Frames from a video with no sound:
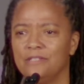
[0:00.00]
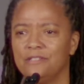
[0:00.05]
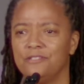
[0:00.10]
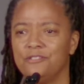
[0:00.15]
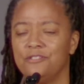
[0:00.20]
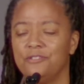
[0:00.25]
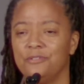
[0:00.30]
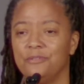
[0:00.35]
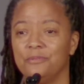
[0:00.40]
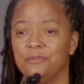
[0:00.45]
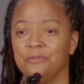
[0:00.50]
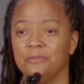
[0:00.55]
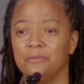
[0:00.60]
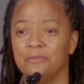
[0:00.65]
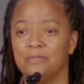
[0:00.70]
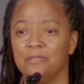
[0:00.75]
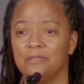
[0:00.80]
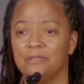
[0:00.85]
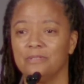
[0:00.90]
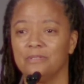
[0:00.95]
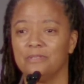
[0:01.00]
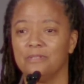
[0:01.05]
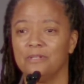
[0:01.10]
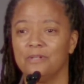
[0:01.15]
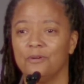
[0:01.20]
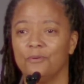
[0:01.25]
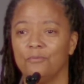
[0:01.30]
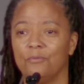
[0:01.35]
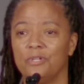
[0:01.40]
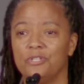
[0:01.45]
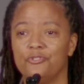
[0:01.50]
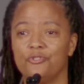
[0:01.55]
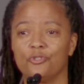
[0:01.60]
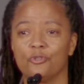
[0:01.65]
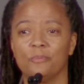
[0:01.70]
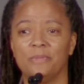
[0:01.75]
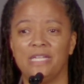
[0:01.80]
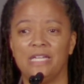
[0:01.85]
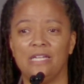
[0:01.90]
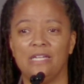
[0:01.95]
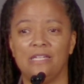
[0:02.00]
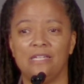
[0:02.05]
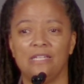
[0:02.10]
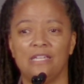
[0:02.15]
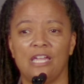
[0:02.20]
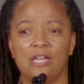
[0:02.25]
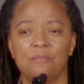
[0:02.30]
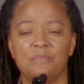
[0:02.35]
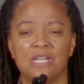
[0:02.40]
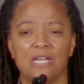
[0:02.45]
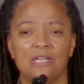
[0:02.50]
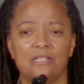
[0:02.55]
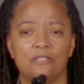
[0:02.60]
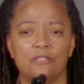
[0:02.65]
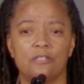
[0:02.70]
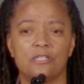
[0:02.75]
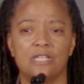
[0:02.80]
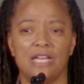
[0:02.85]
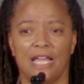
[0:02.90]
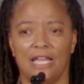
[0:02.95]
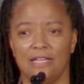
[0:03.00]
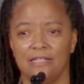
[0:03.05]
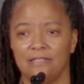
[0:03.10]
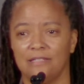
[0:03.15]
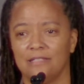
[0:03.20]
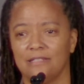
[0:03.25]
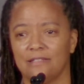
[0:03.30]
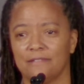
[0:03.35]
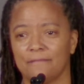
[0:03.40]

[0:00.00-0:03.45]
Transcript: to what Germany came to understand,